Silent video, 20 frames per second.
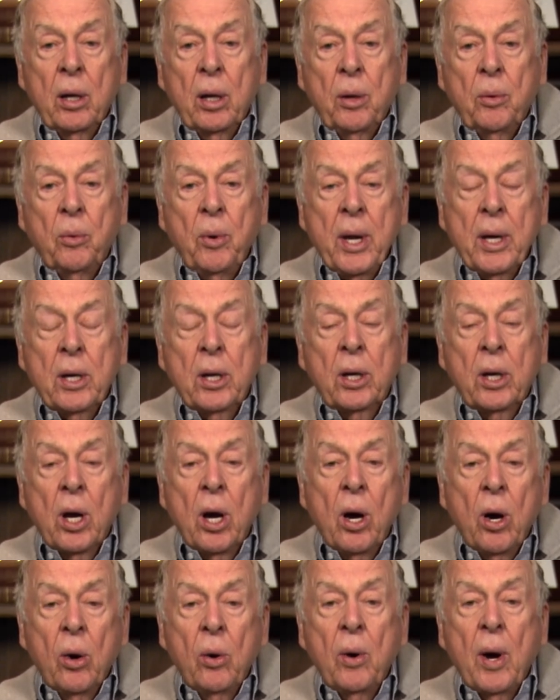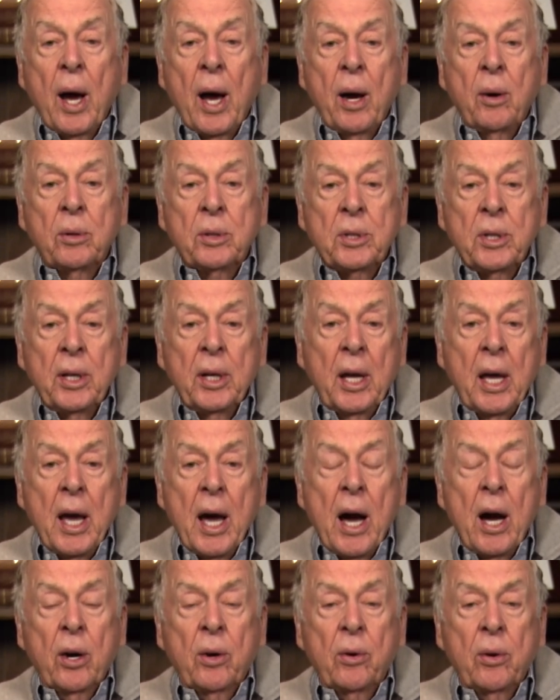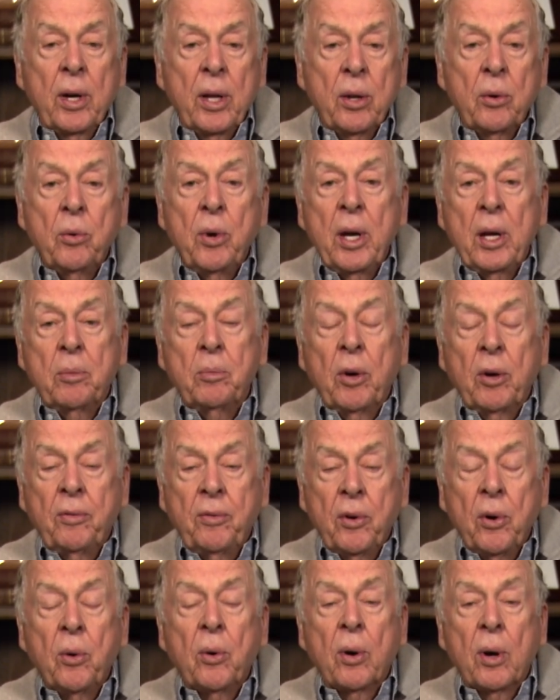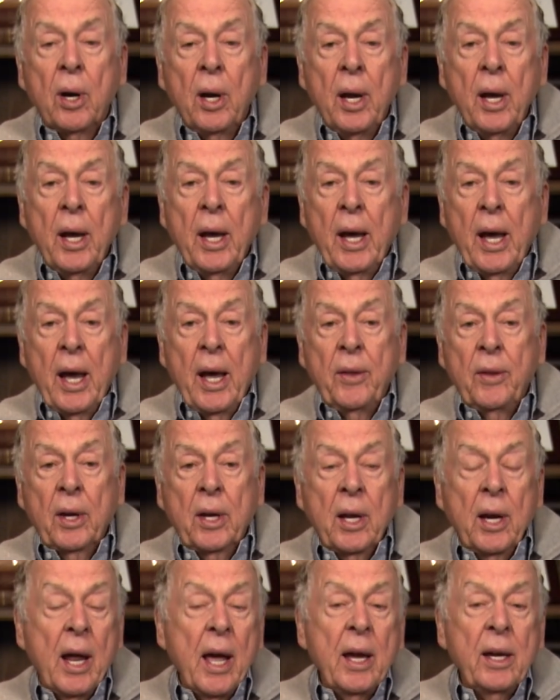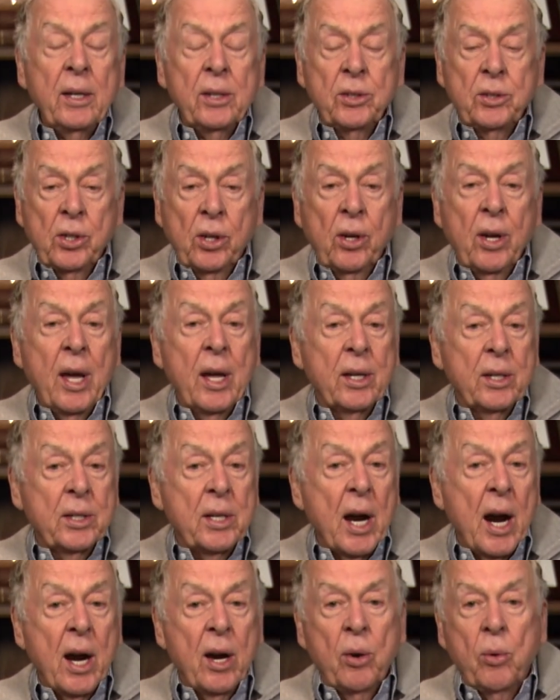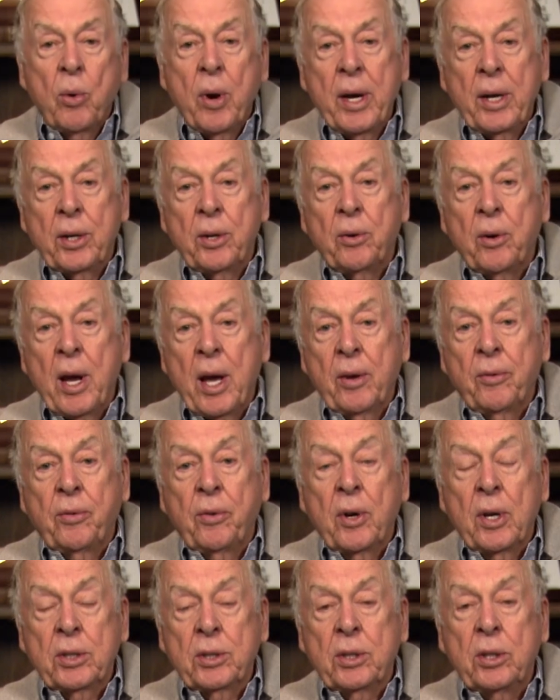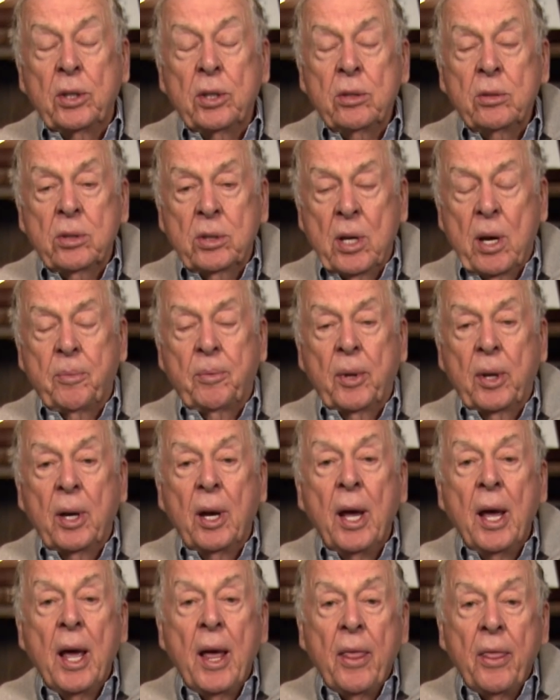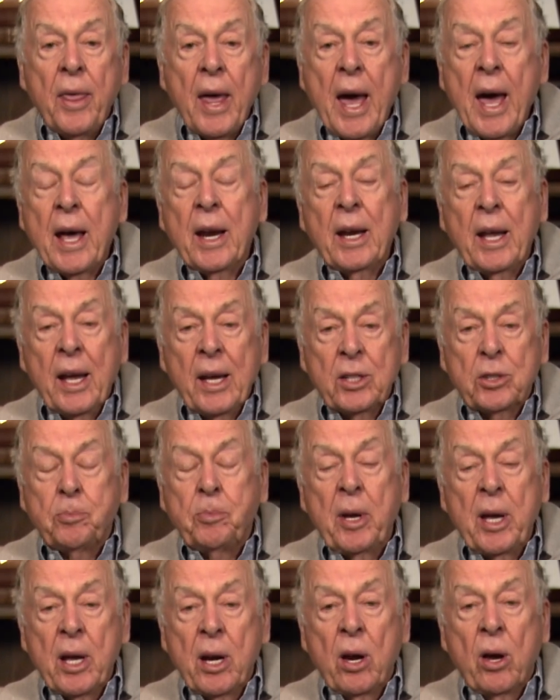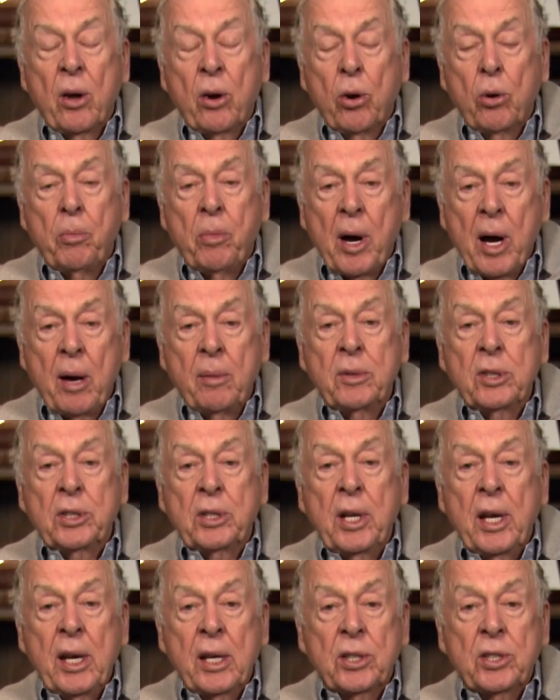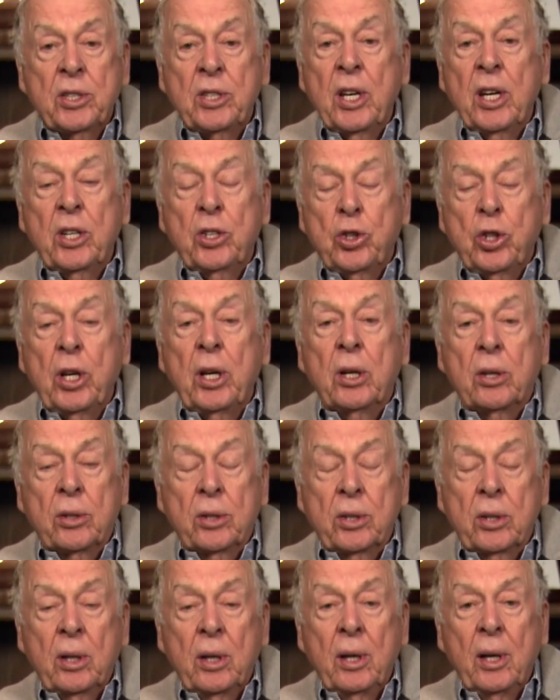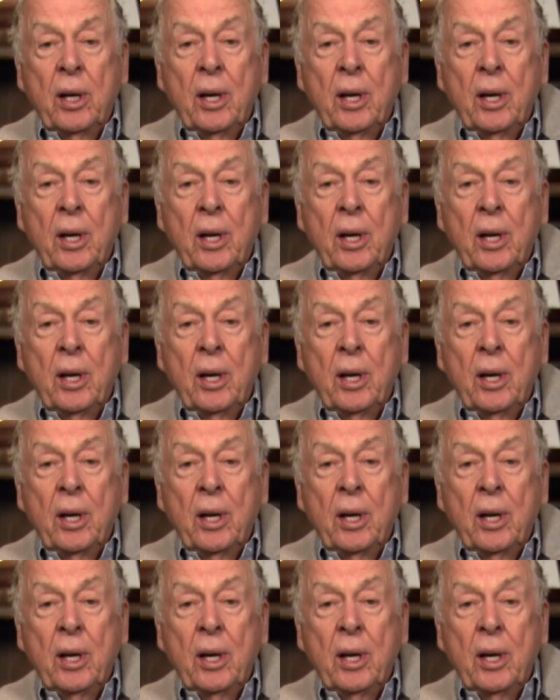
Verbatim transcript: a week ago. I was in Calgary the week before, and the Canadians are getting tired of waiting around for us to do something. That has been on Obama's desk six years.